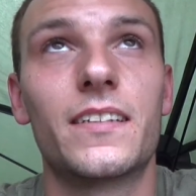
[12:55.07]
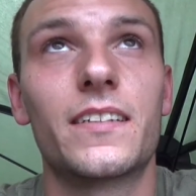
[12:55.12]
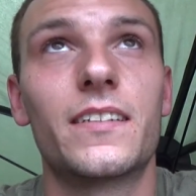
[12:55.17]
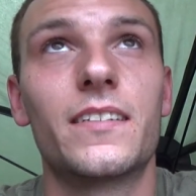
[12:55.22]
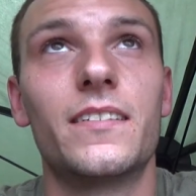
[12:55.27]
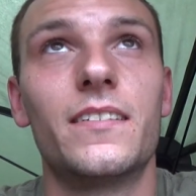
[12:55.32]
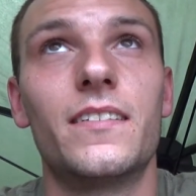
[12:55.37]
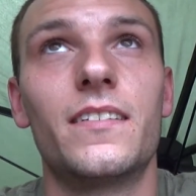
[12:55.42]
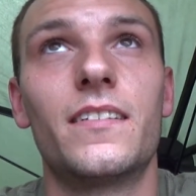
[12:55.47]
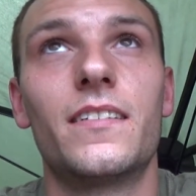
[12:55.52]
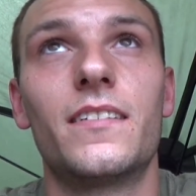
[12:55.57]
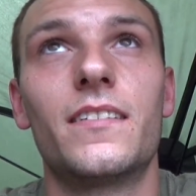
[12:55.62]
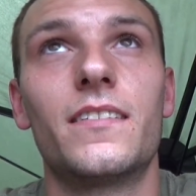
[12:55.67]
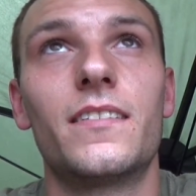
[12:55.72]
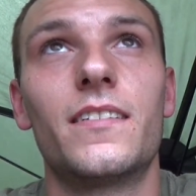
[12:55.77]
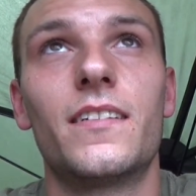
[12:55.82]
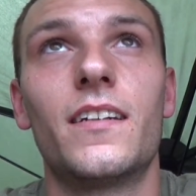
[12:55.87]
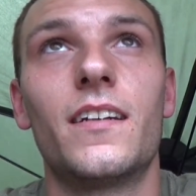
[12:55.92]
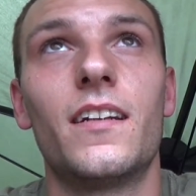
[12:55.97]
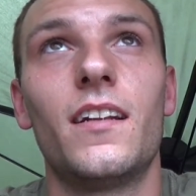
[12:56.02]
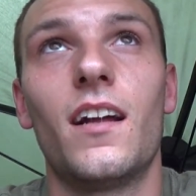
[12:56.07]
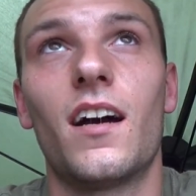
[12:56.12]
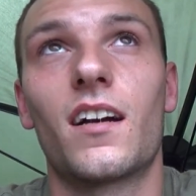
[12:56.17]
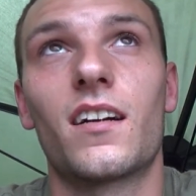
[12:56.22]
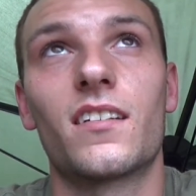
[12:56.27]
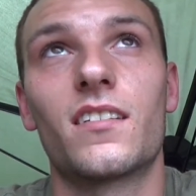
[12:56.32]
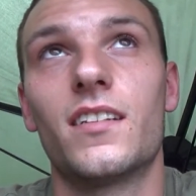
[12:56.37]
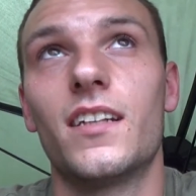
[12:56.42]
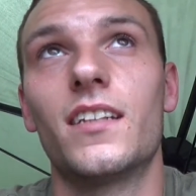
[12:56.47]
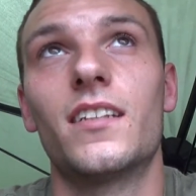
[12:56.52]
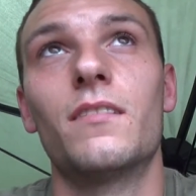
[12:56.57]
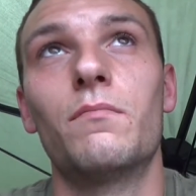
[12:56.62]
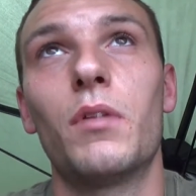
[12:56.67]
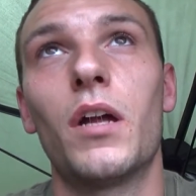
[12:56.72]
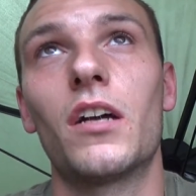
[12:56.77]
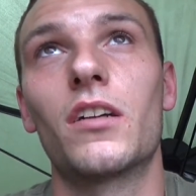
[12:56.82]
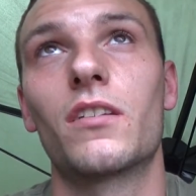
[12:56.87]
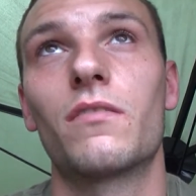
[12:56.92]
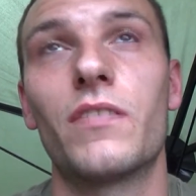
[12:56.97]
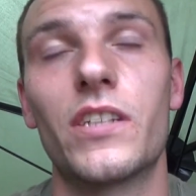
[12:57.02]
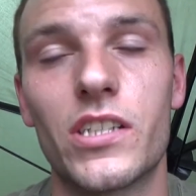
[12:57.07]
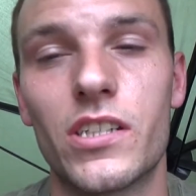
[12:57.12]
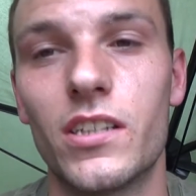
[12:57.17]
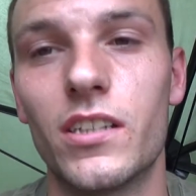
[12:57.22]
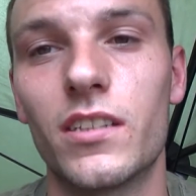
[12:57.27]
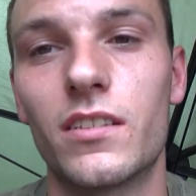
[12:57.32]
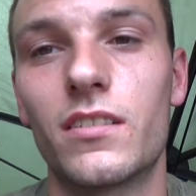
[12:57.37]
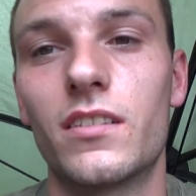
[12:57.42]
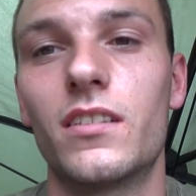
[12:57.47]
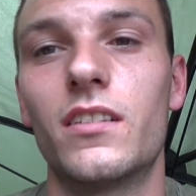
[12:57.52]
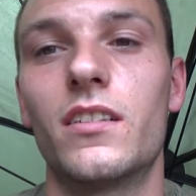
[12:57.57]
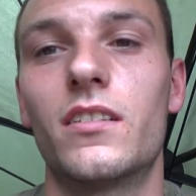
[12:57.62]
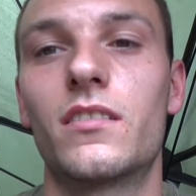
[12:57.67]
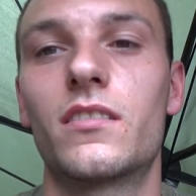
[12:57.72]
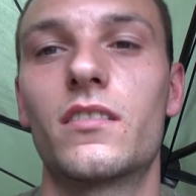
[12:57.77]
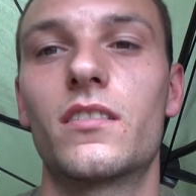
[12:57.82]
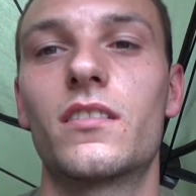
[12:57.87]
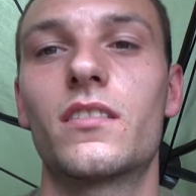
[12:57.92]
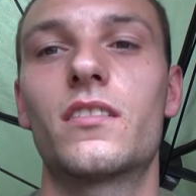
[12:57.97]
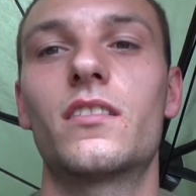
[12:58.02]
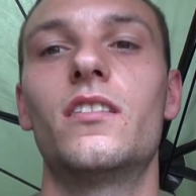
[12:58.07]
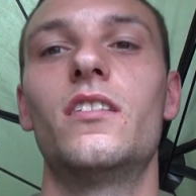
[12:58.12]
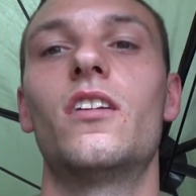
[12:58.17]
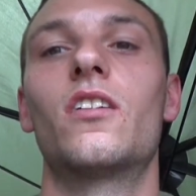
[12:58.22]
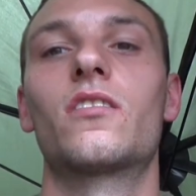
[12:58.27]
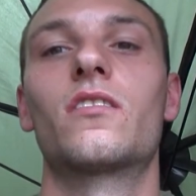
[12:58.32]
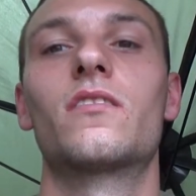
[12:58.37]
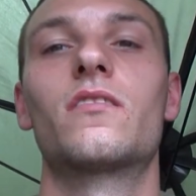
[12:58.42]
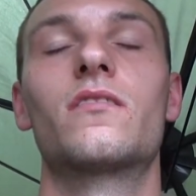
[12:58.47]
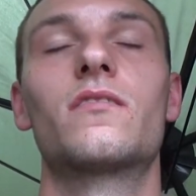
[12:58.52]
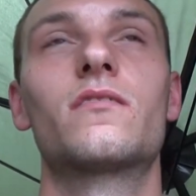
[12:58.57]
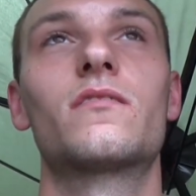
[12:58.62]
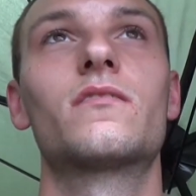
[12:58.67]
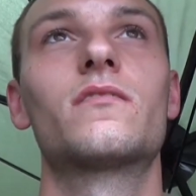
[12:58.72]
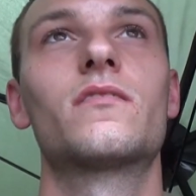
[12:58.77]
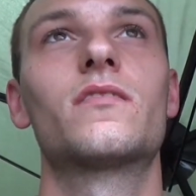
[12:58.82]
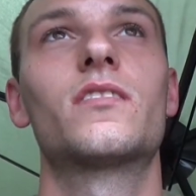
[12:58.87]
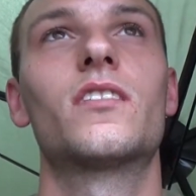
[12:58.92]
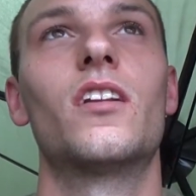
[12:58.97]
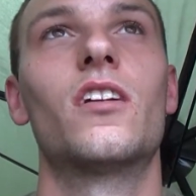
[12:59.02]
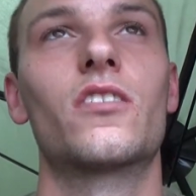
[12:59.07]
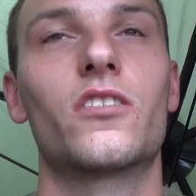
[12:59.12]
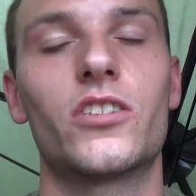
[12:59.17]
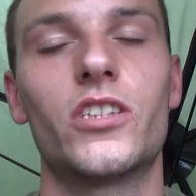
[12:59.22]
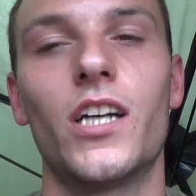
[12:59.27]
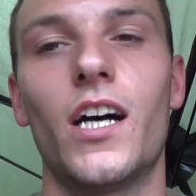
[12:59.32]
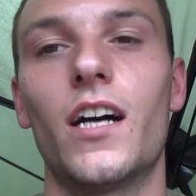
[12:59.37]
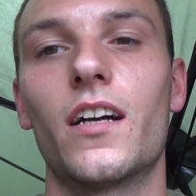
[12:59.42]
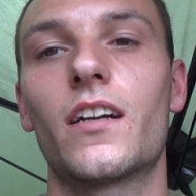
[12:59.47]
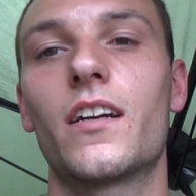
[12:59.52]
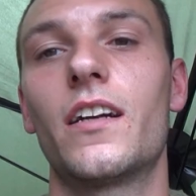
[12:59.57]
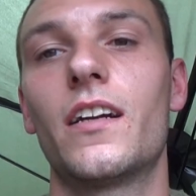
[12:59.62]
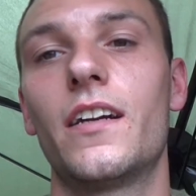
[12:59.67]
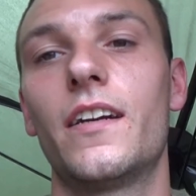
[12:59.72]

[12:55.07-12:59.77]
because like I said, the bloke's fishing the long chuck,